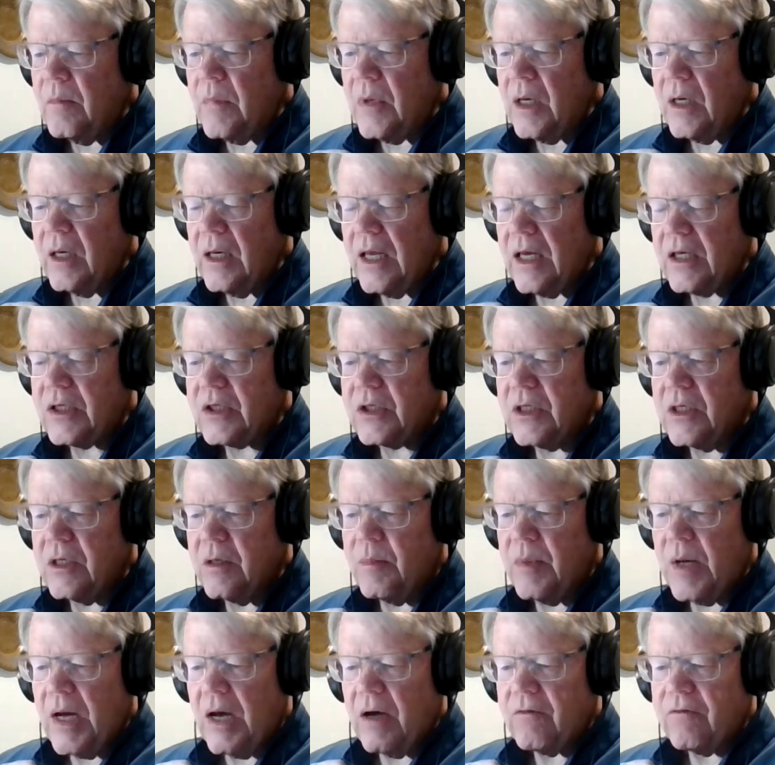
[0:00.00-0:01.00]
lesson
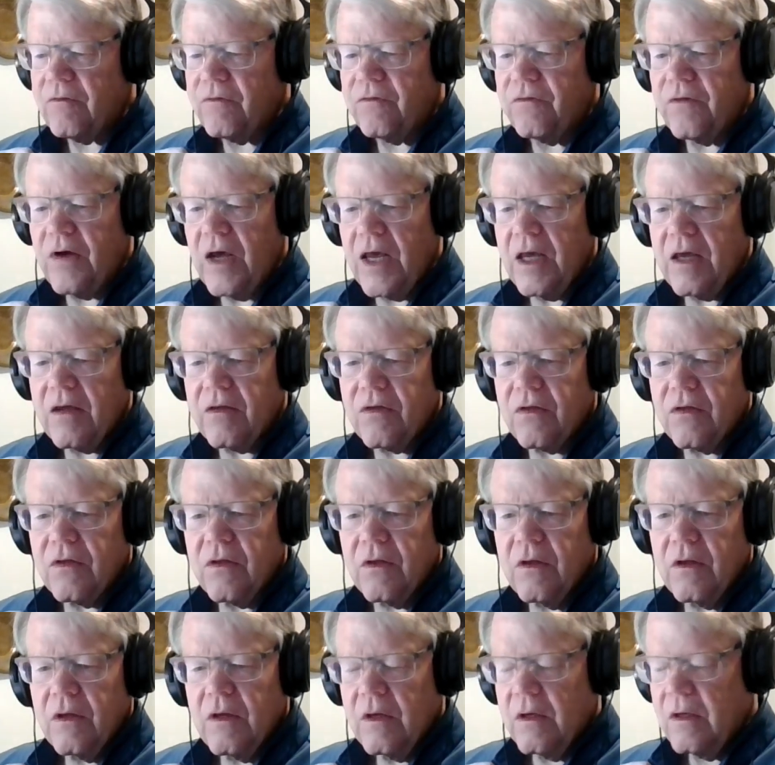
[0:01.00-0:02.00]
about faith,
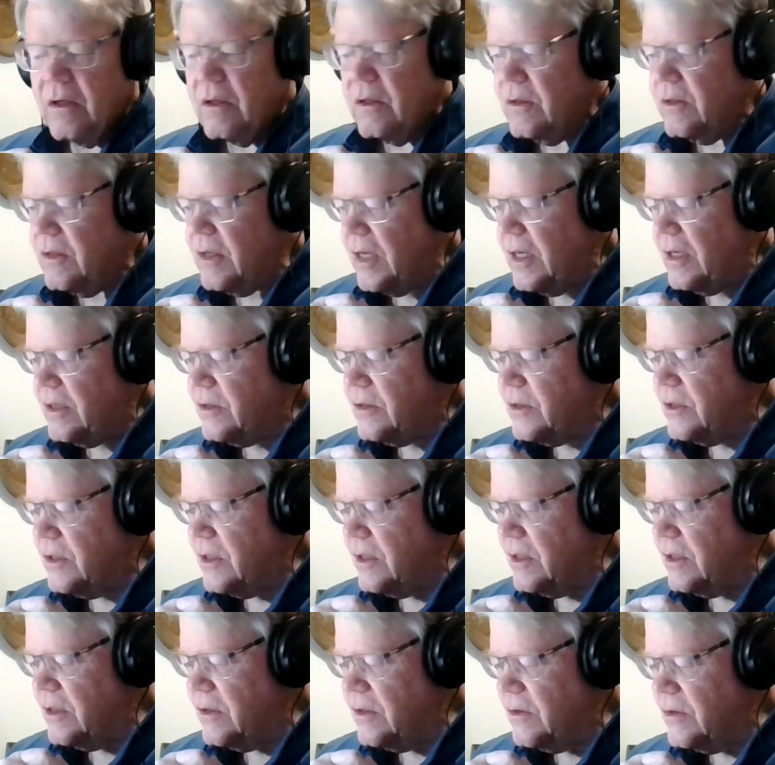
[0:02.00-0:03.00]

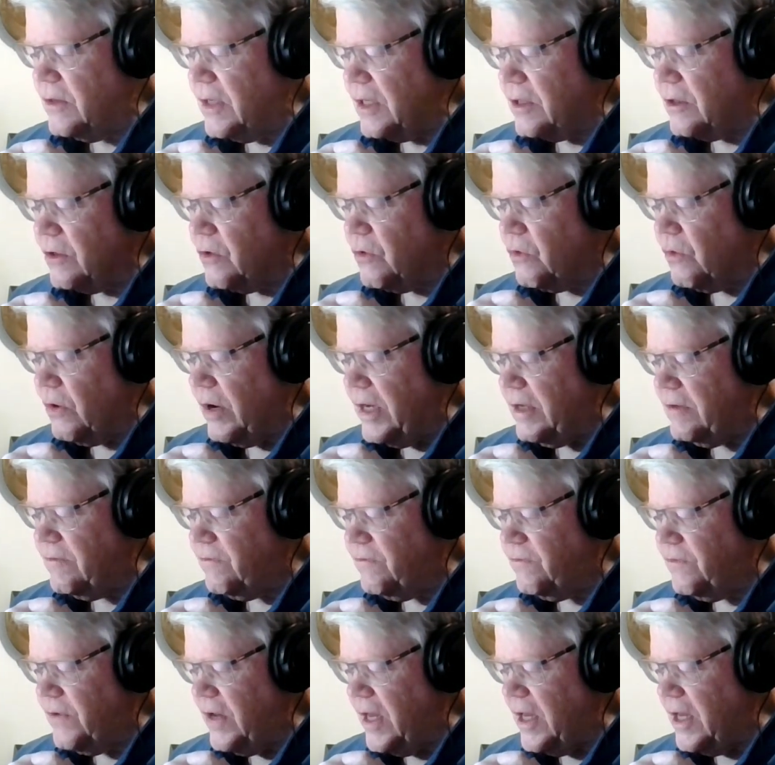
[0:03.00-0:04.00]
that great
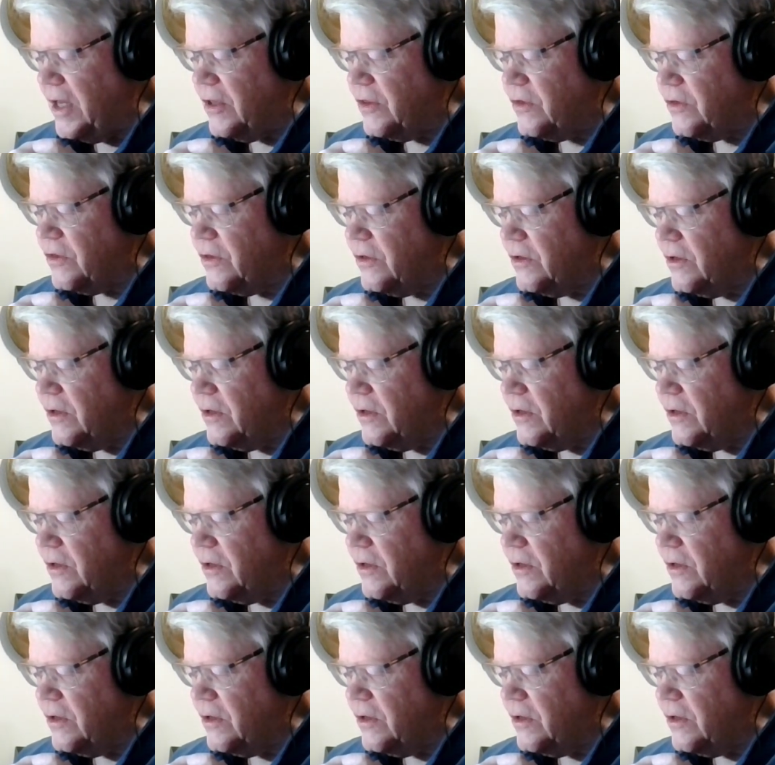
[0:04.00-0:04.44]
faith